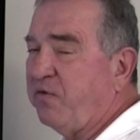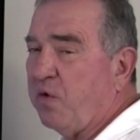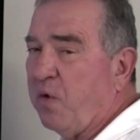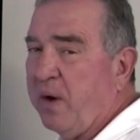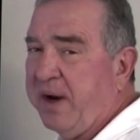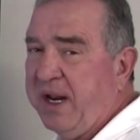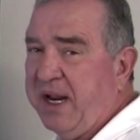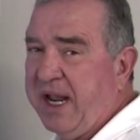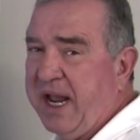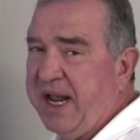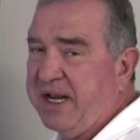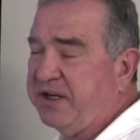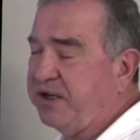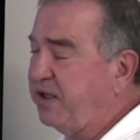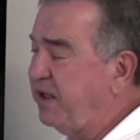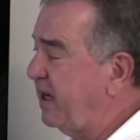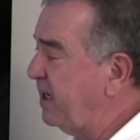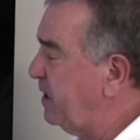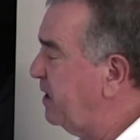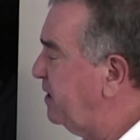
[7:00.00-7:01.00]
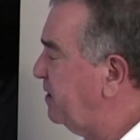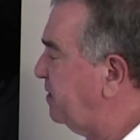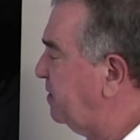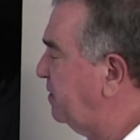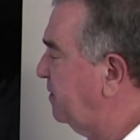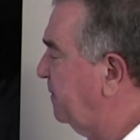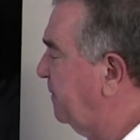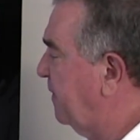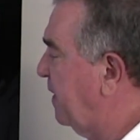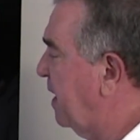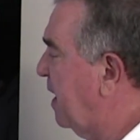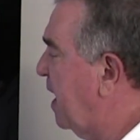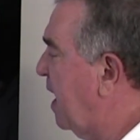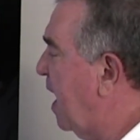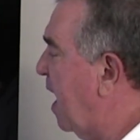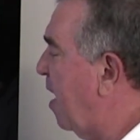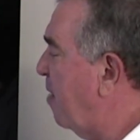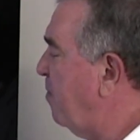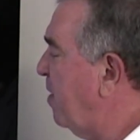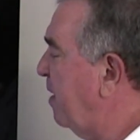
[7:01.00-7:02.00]
20 gauge thickness,
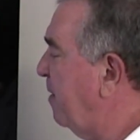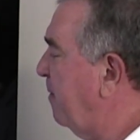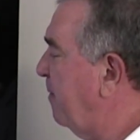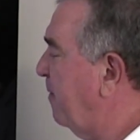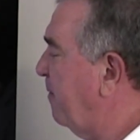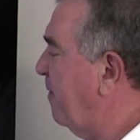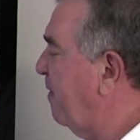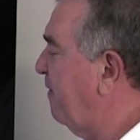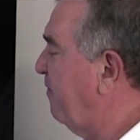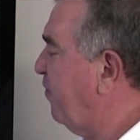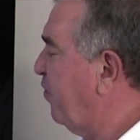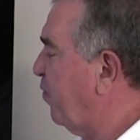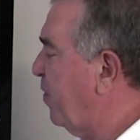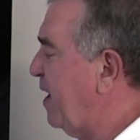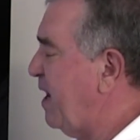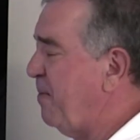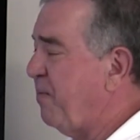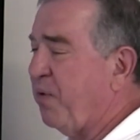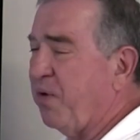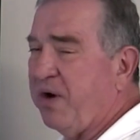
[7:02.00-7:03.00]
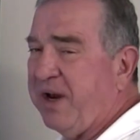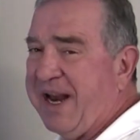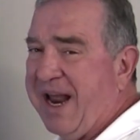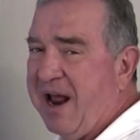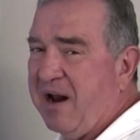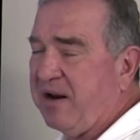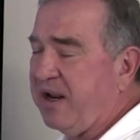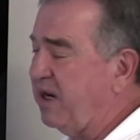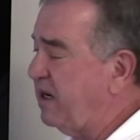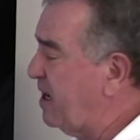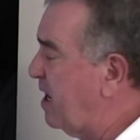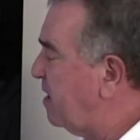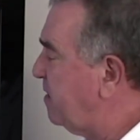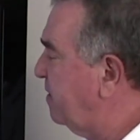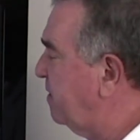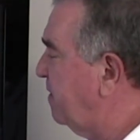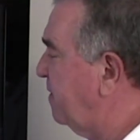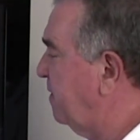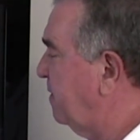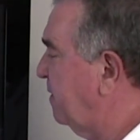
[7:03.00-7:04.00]
a minimum of 3 per down
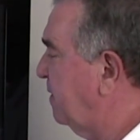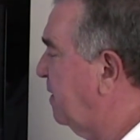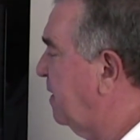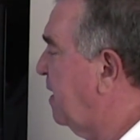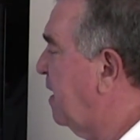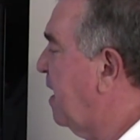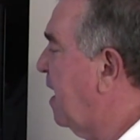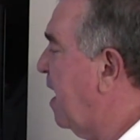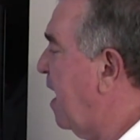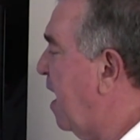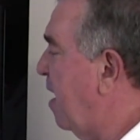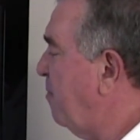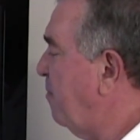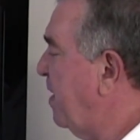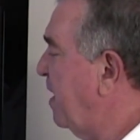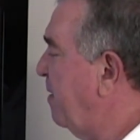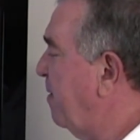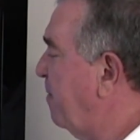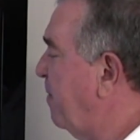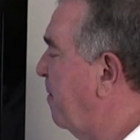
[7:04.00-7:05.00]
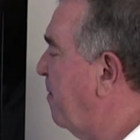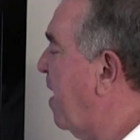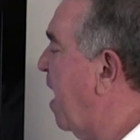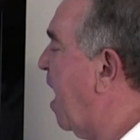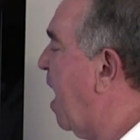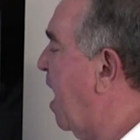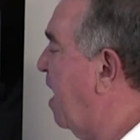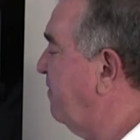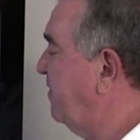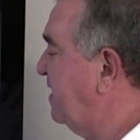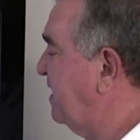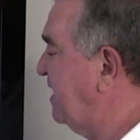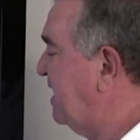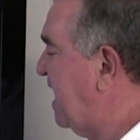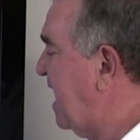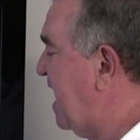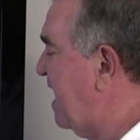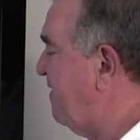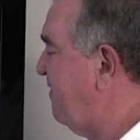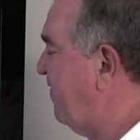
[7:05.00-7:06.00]
conductor, a minimum of
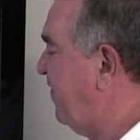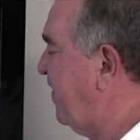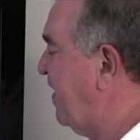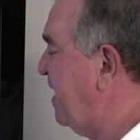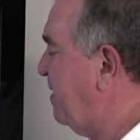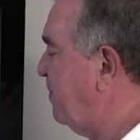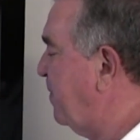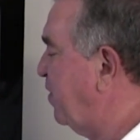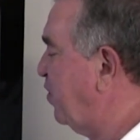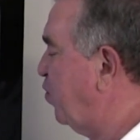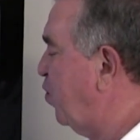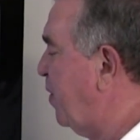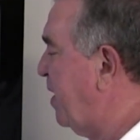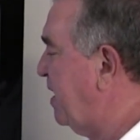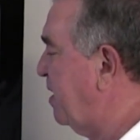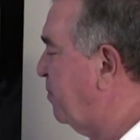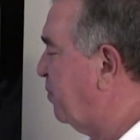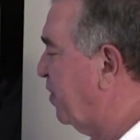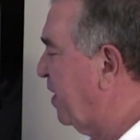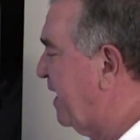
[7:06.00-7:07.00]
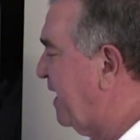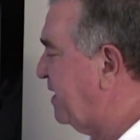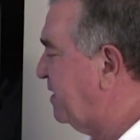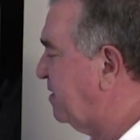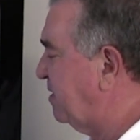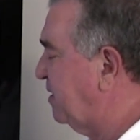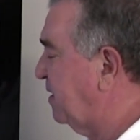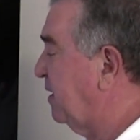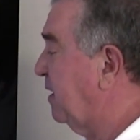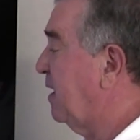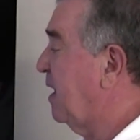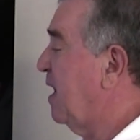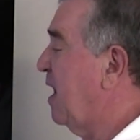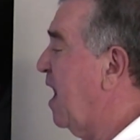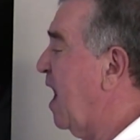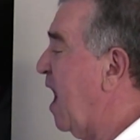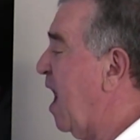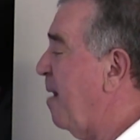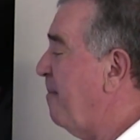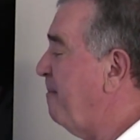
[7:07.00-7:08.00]
10 feet between the plates,
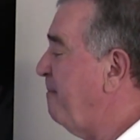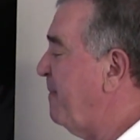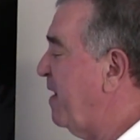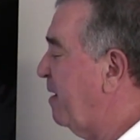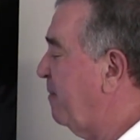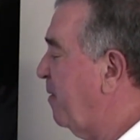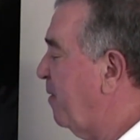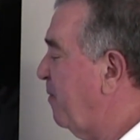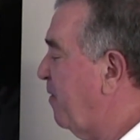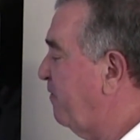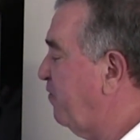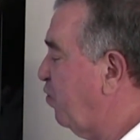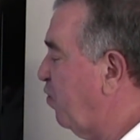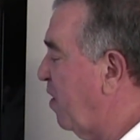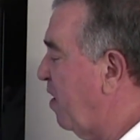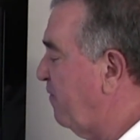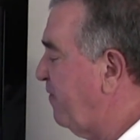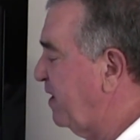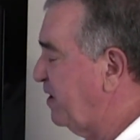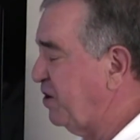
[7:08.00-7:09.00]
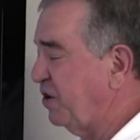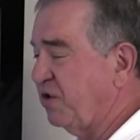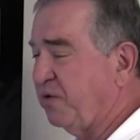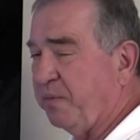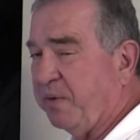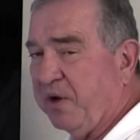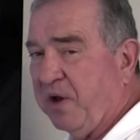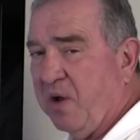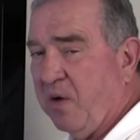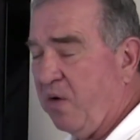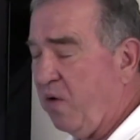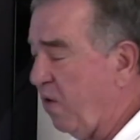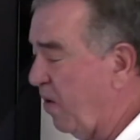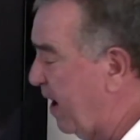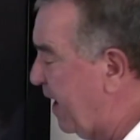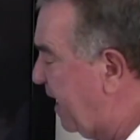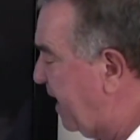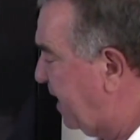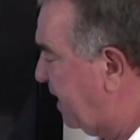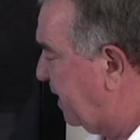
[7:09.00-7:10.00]
a minimum of 12 inches below
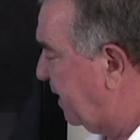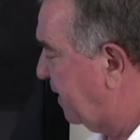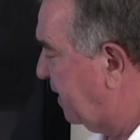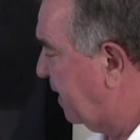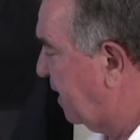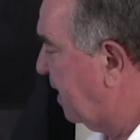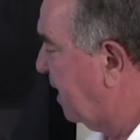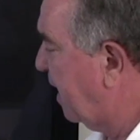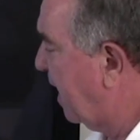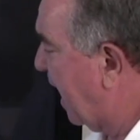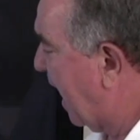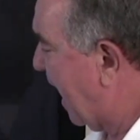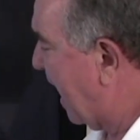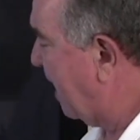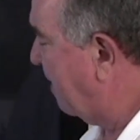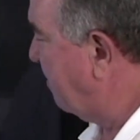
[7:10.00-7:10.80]
grade, and